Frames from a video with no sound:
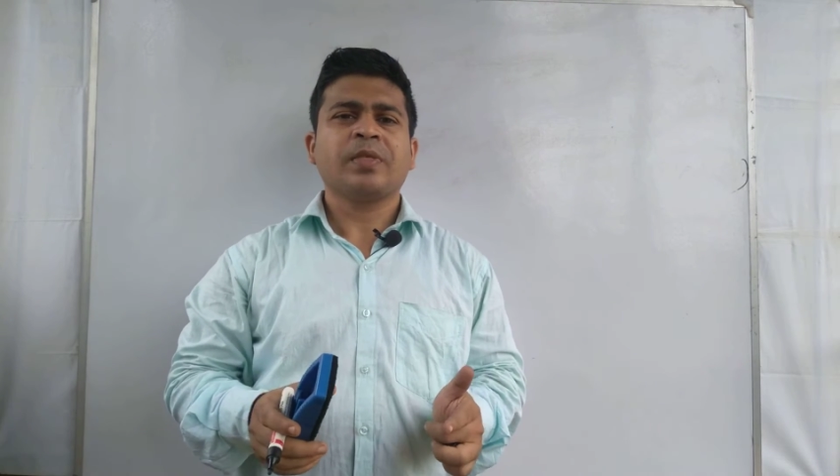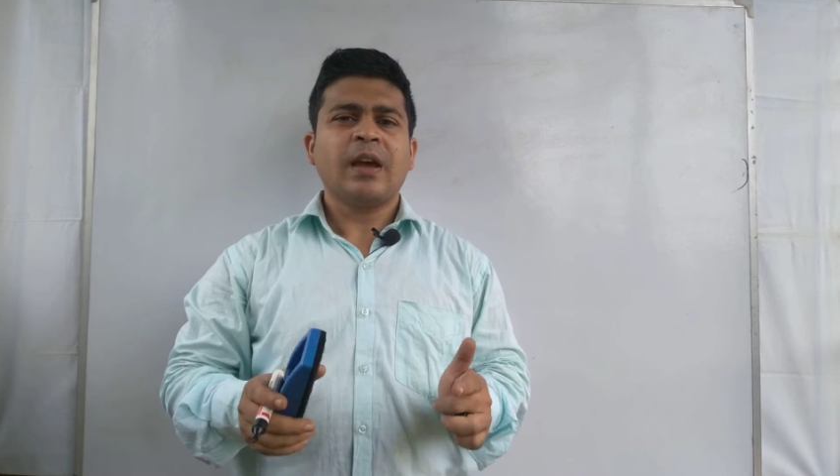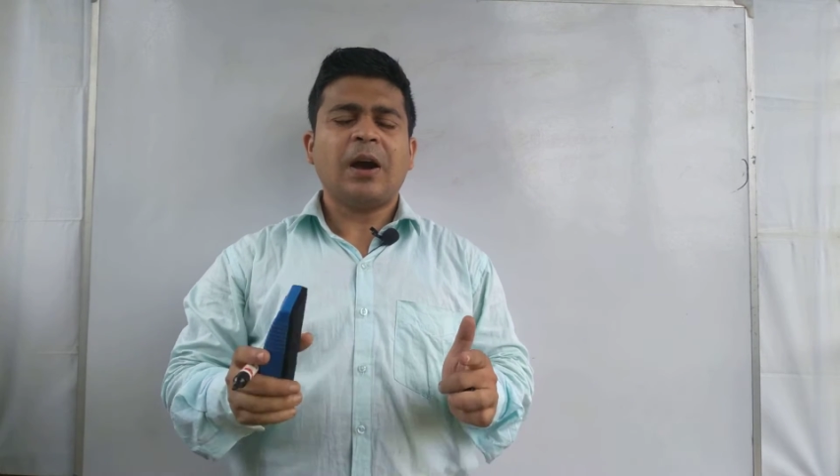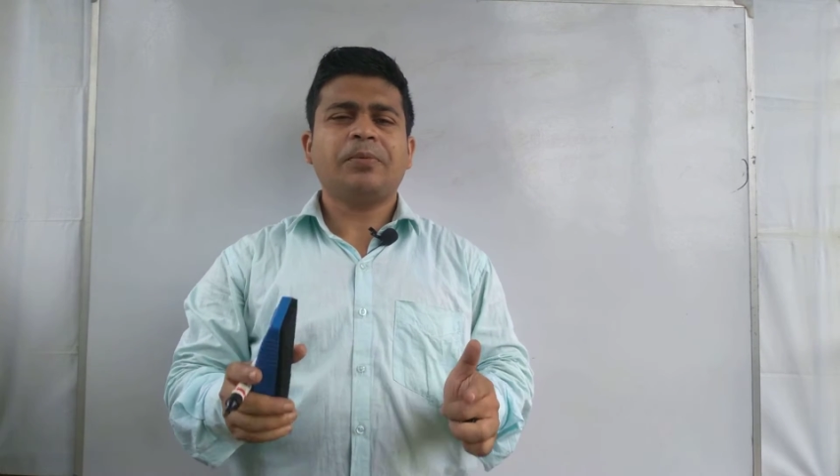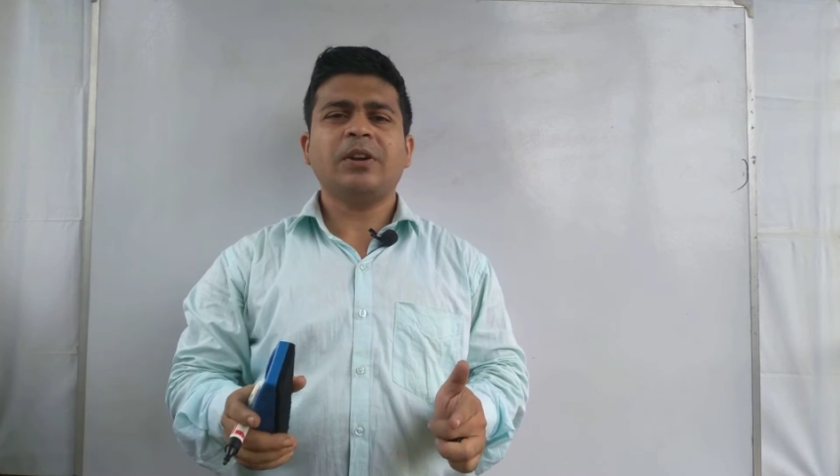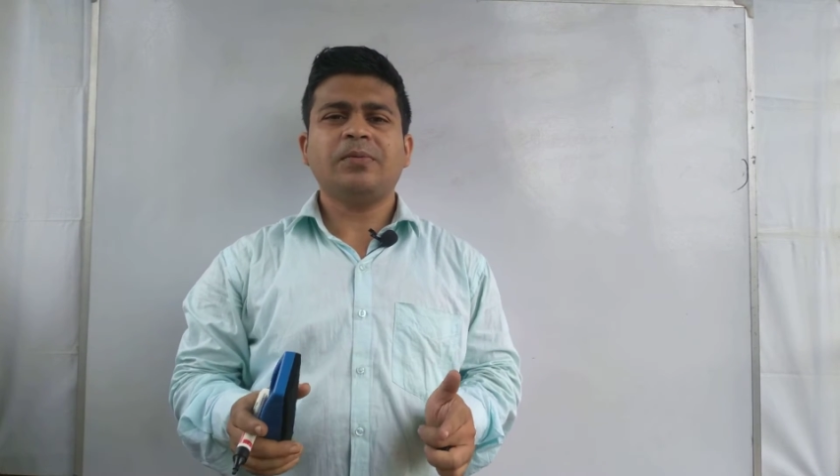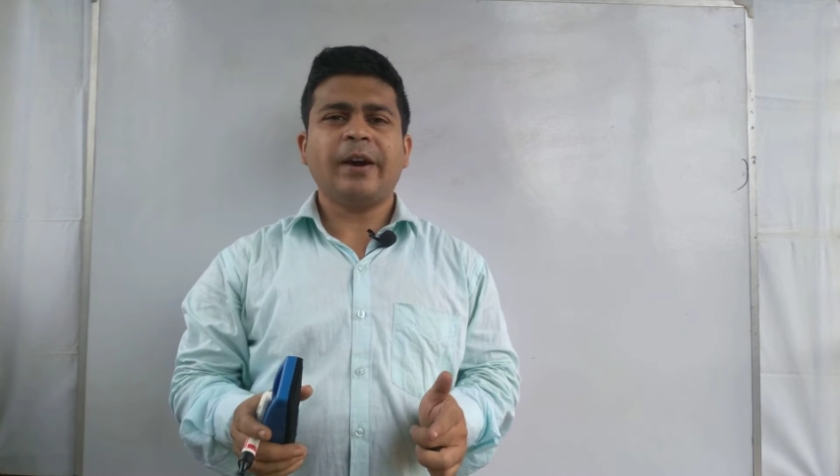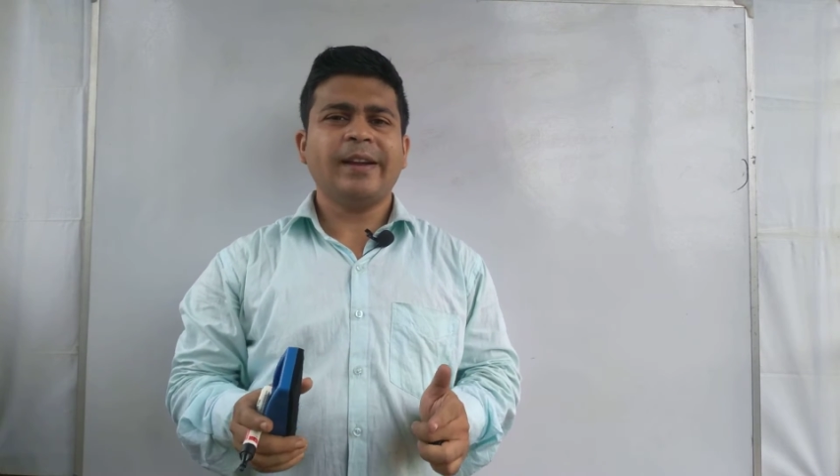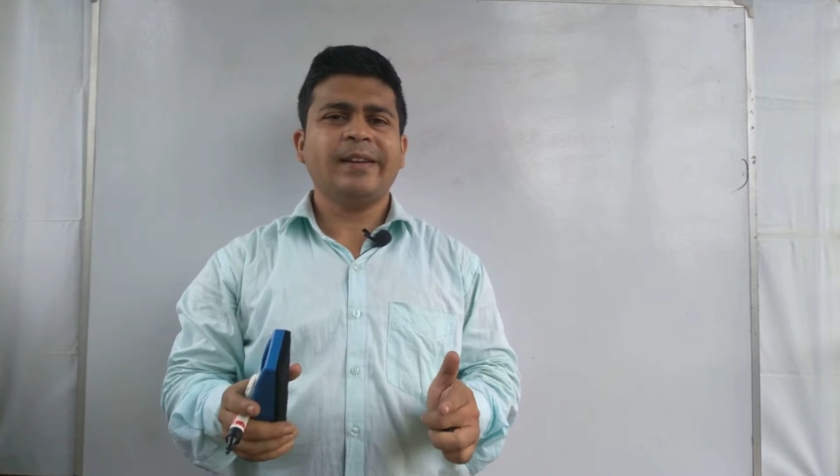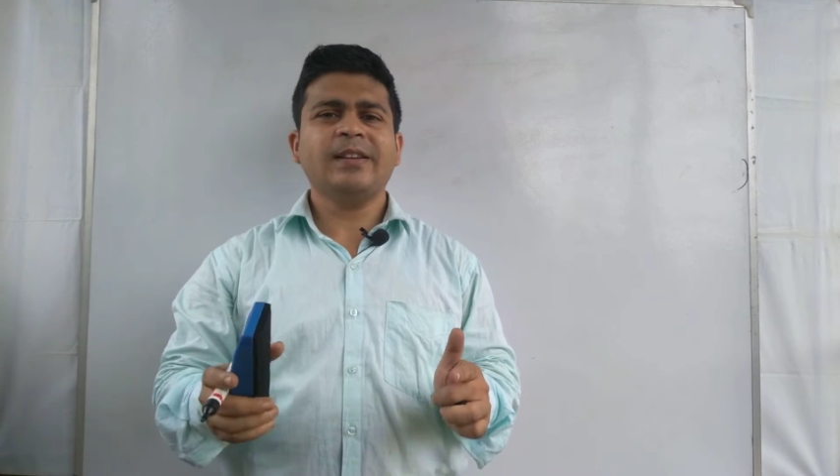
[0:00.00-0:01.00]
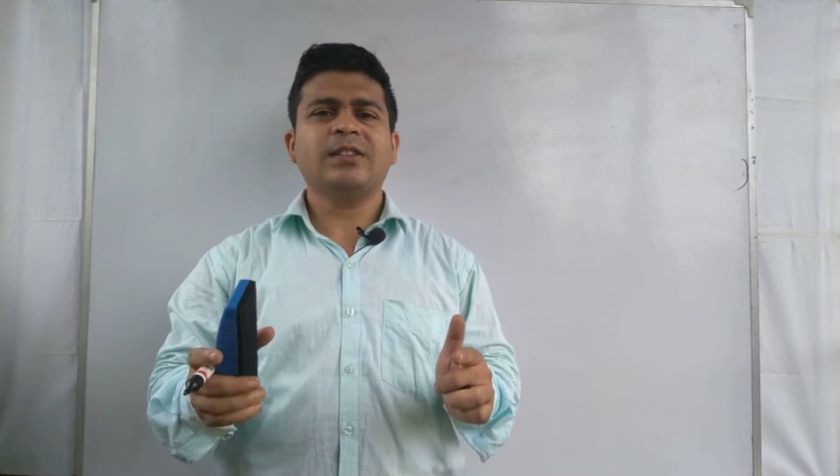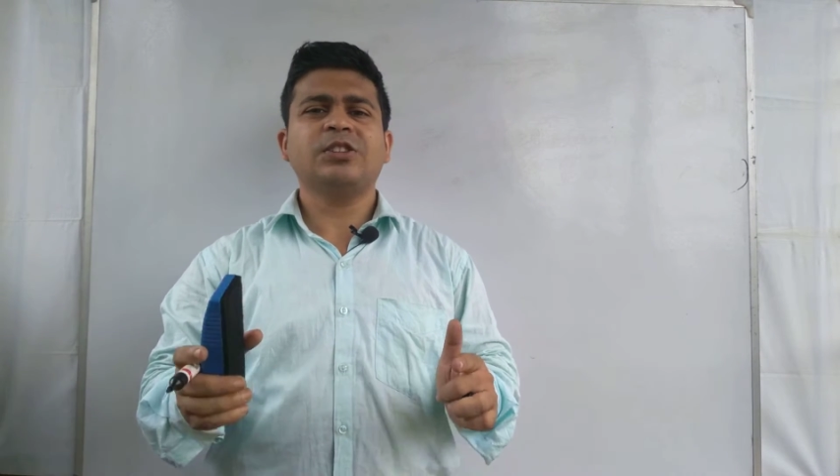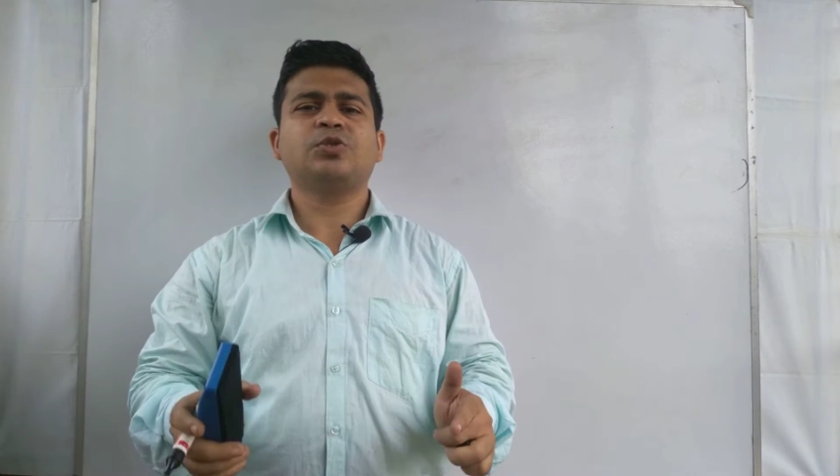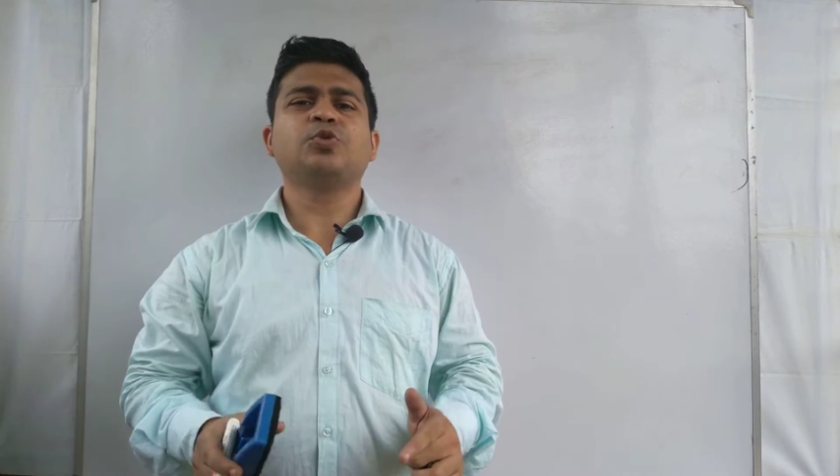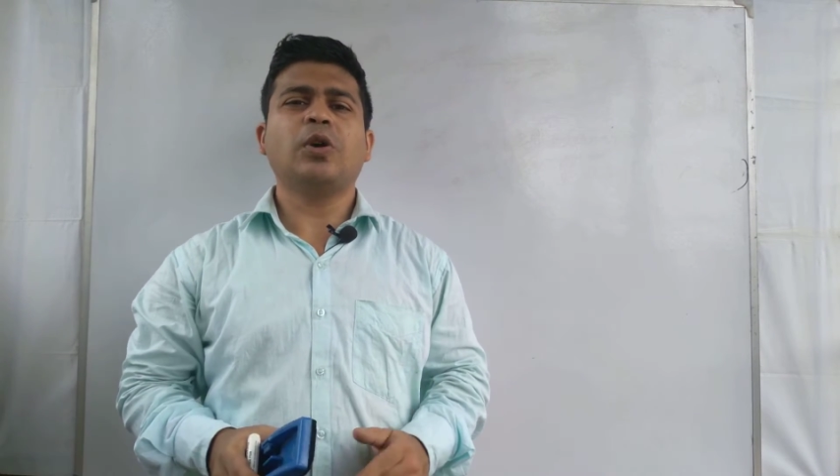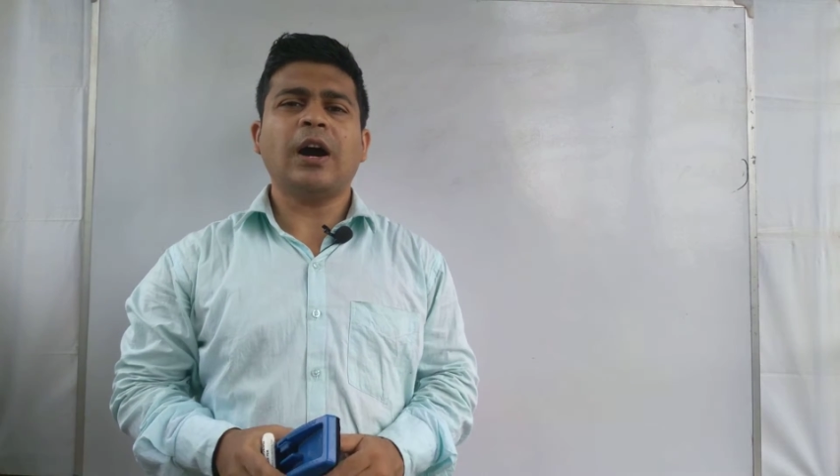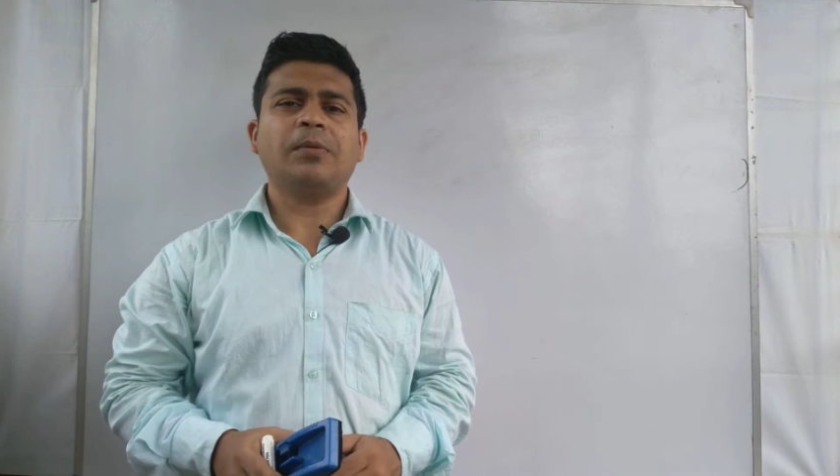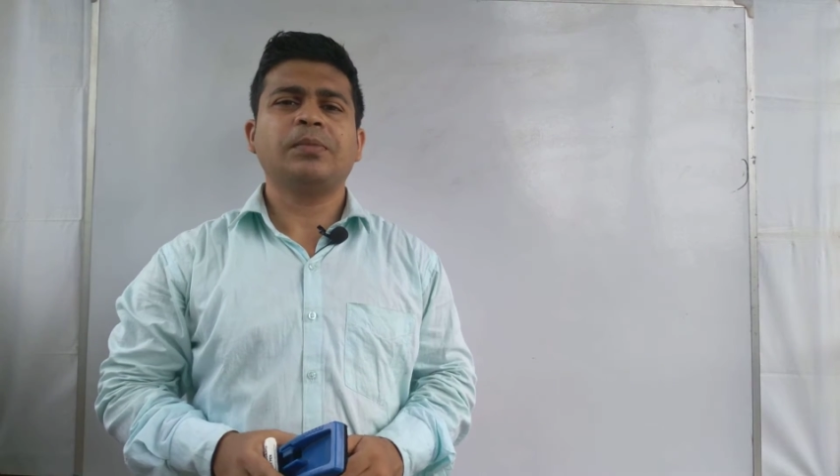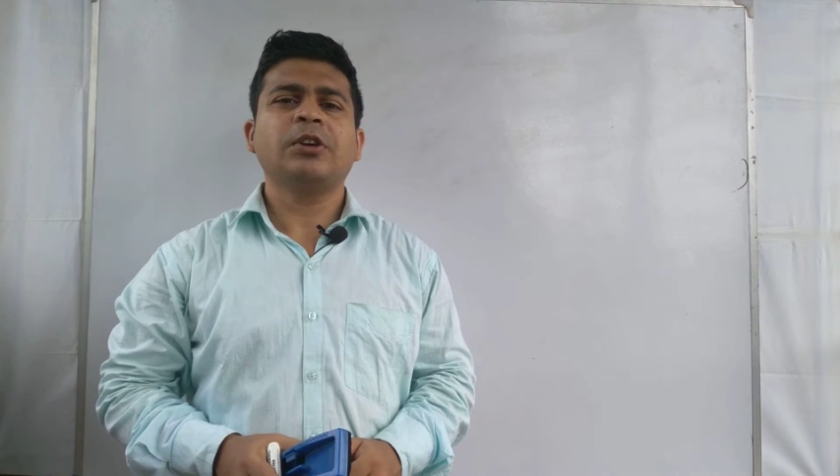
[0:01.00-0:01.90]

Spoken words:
After finding these two half,